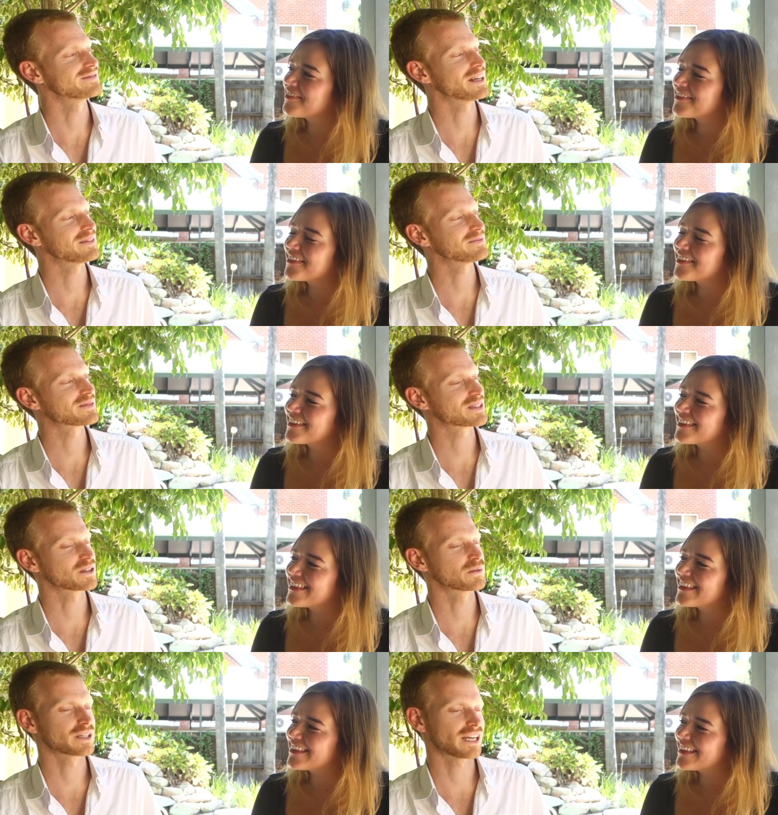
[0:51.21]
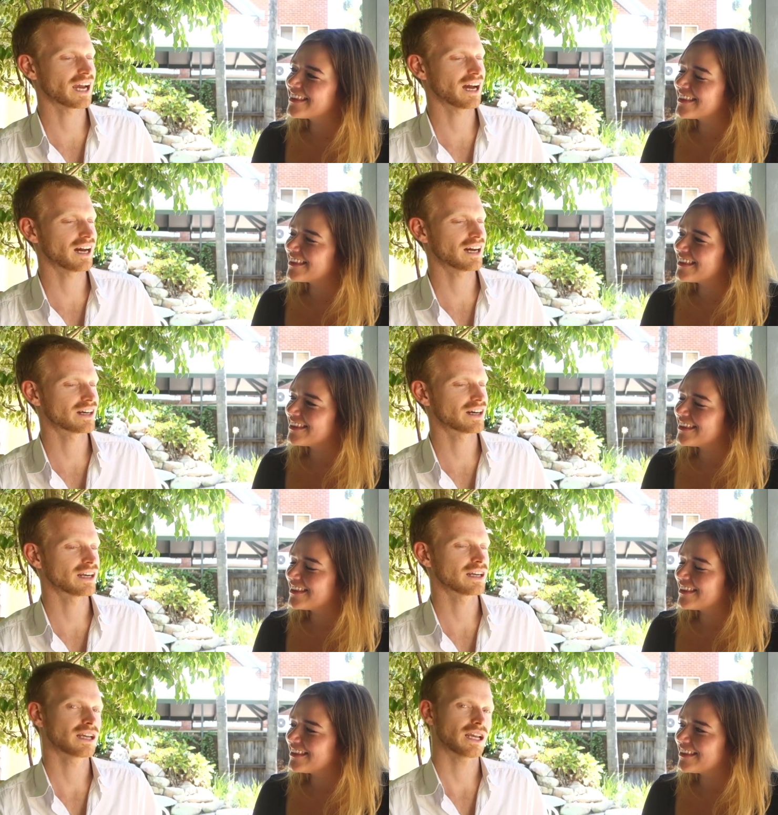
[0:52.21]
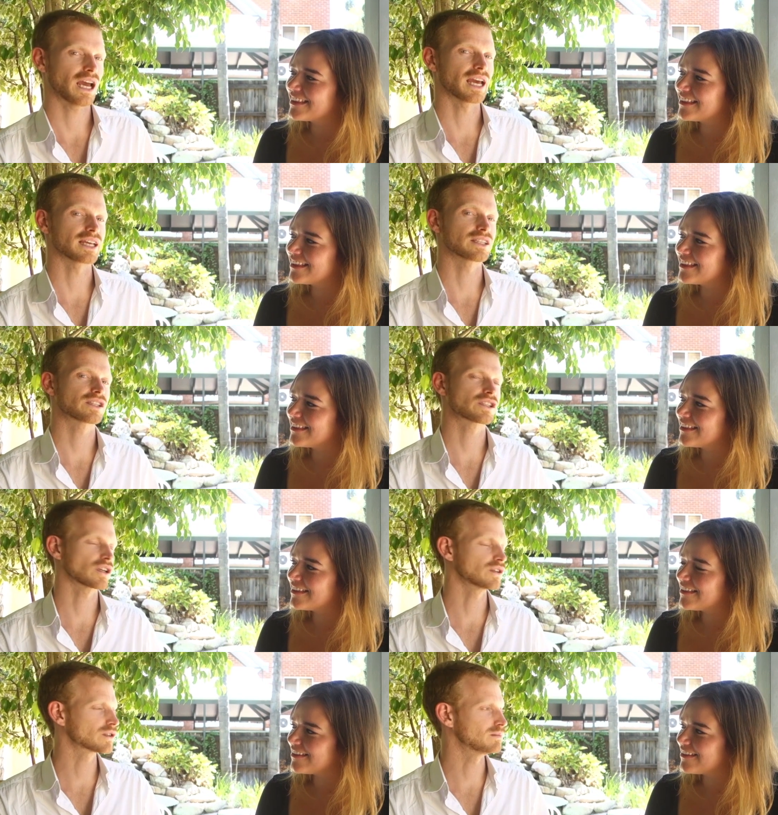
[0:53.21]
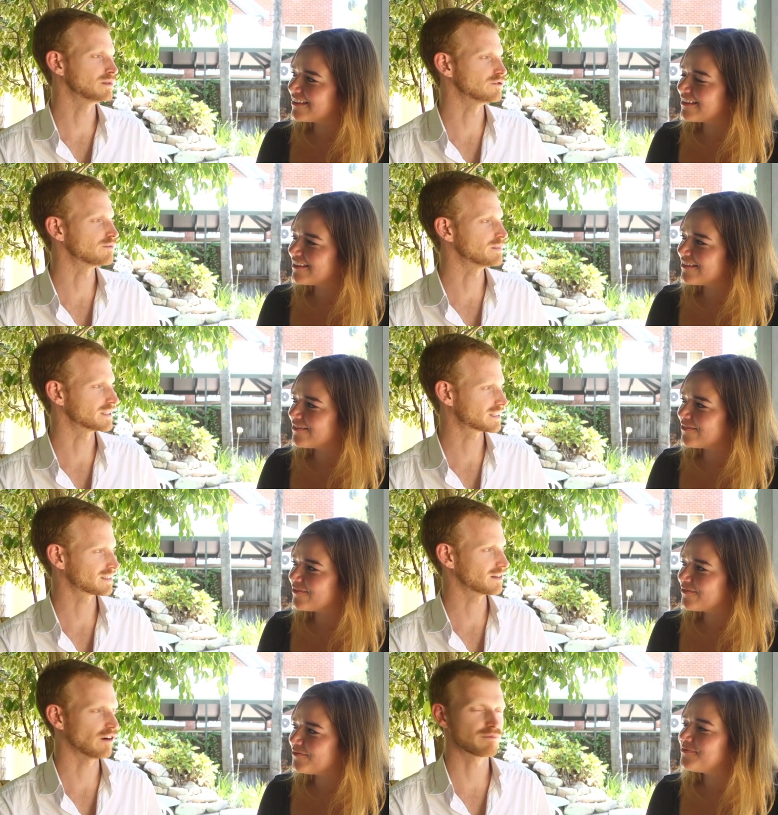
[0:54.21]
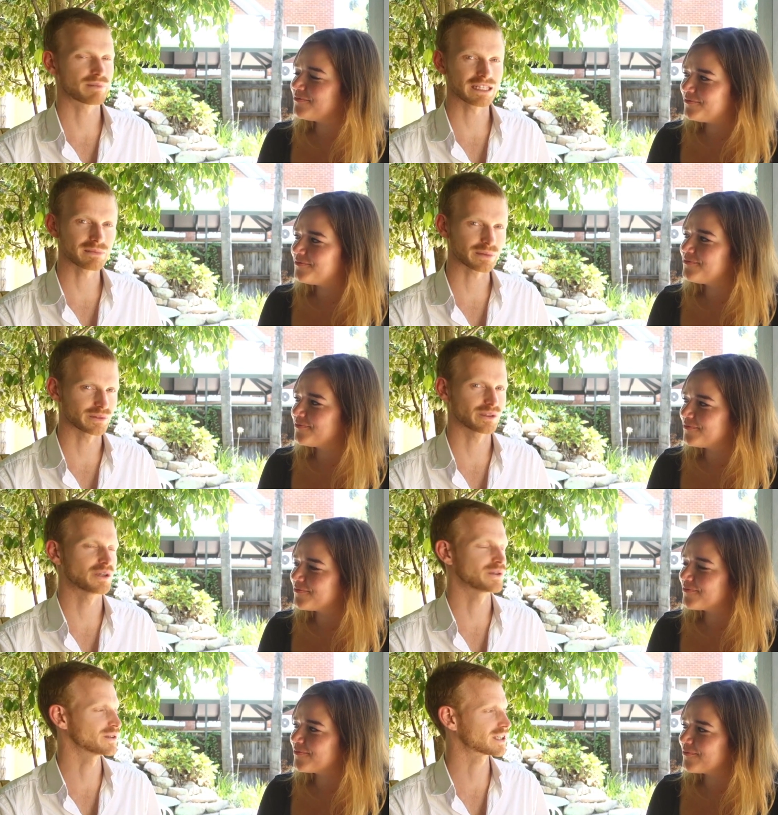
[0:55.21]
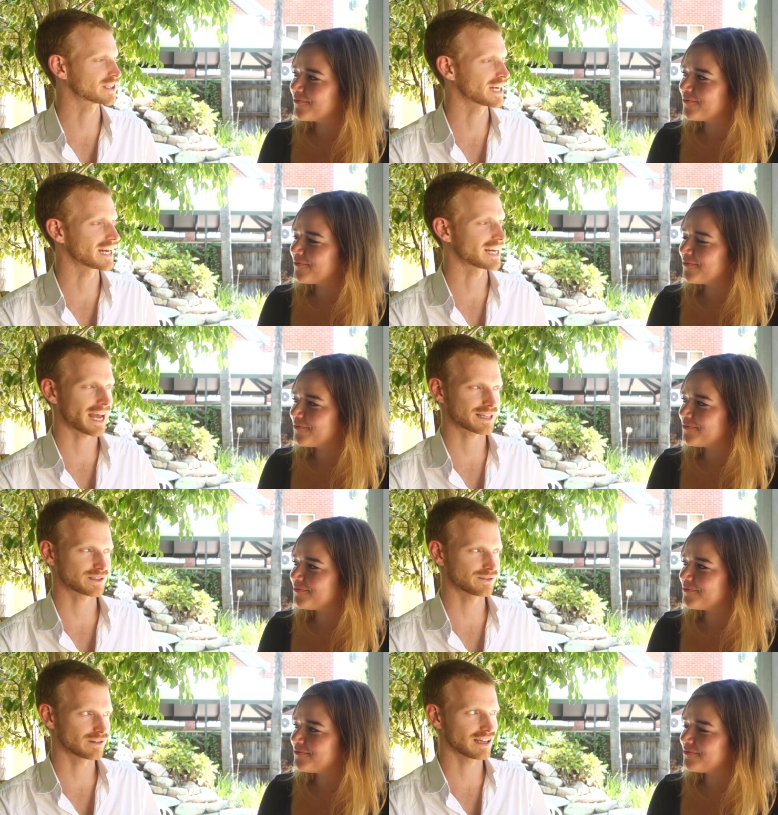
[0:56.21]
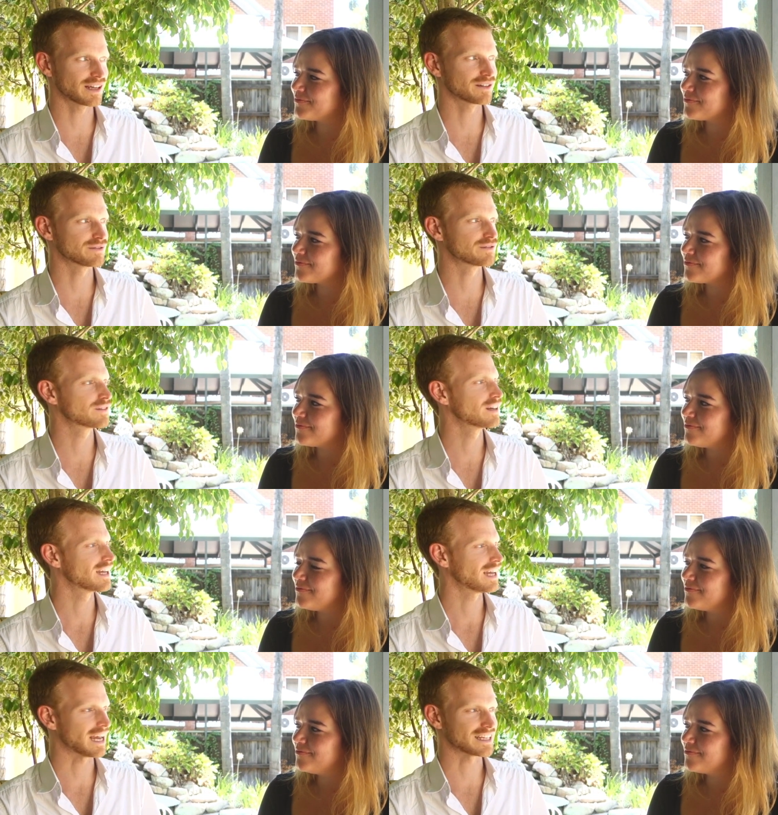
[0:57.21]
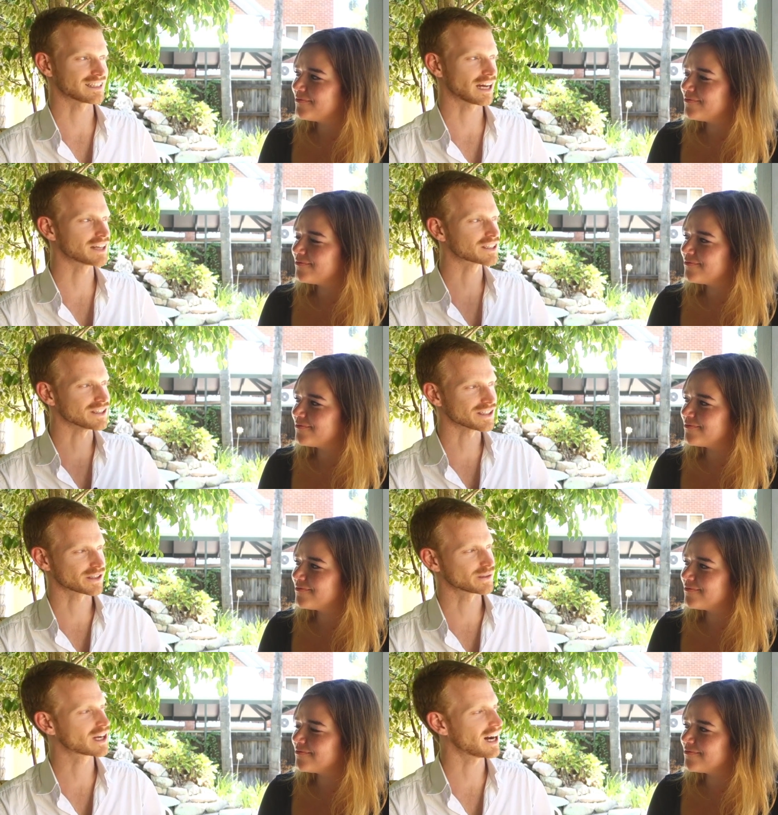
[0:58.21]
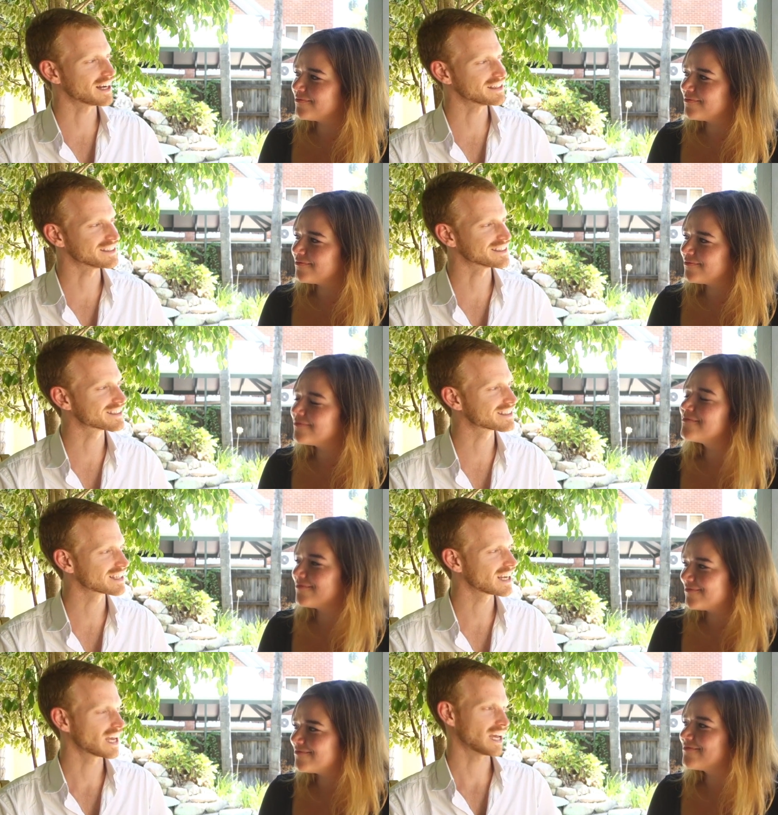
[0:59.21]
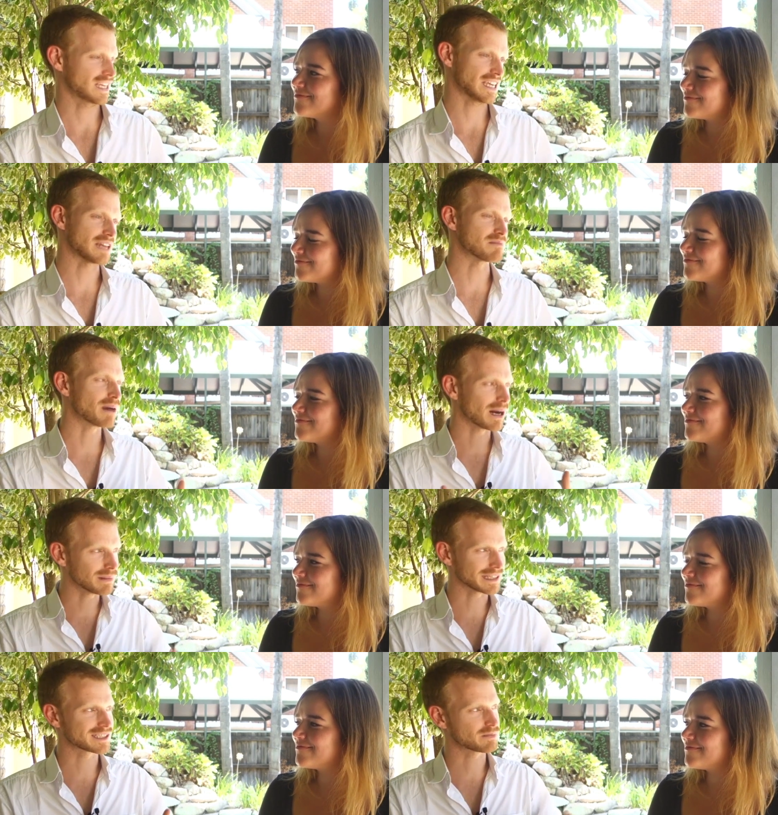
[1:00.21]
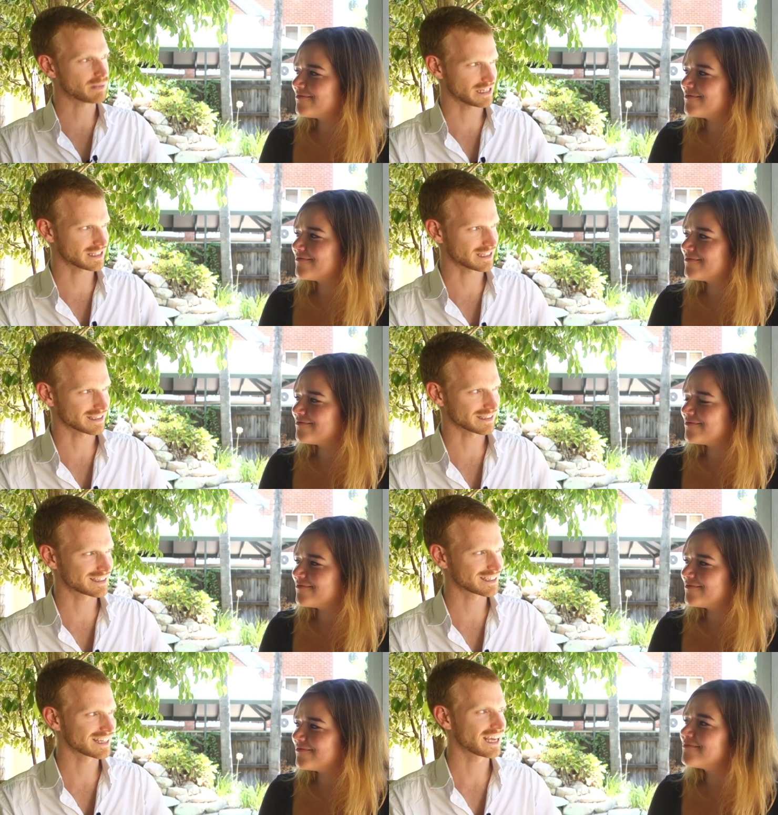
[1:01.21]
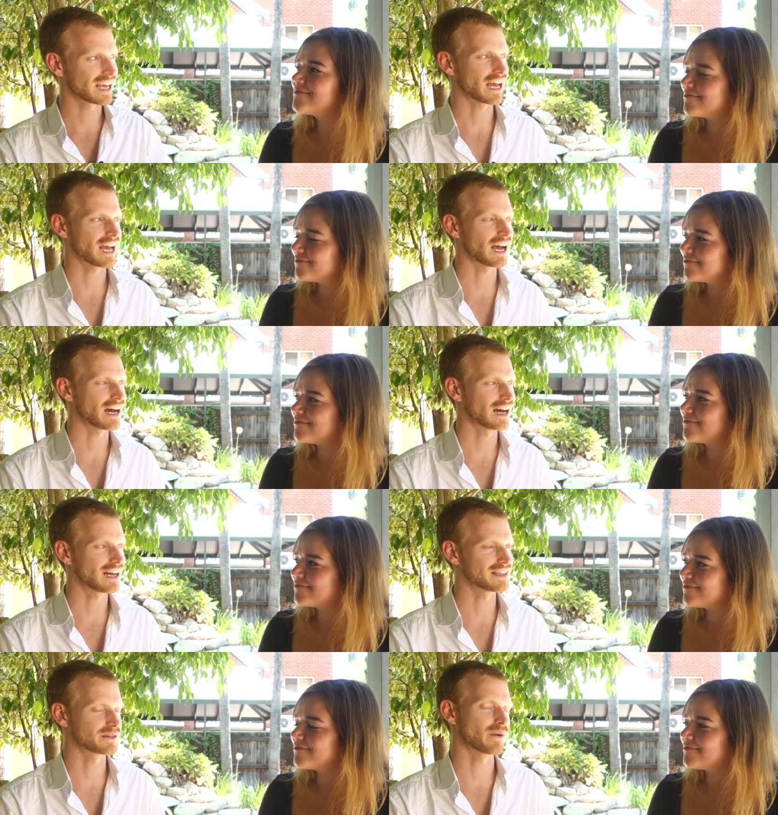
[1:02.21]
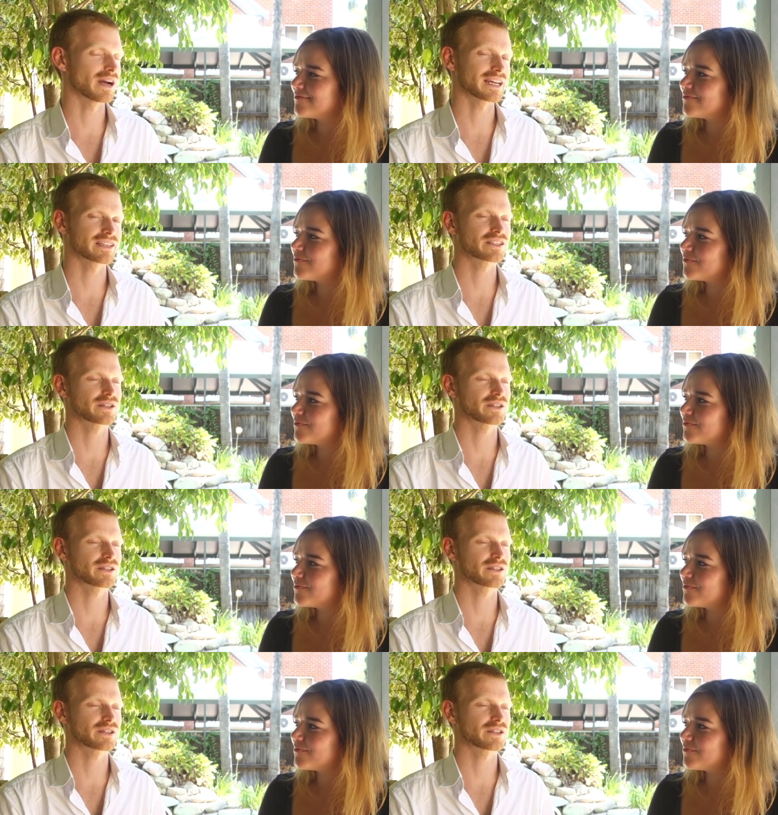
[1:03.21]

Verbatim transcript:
Speaker 1: Yep. So we are a social movement of people who create acts of love and unconditional kindness in public spaces uh, as a way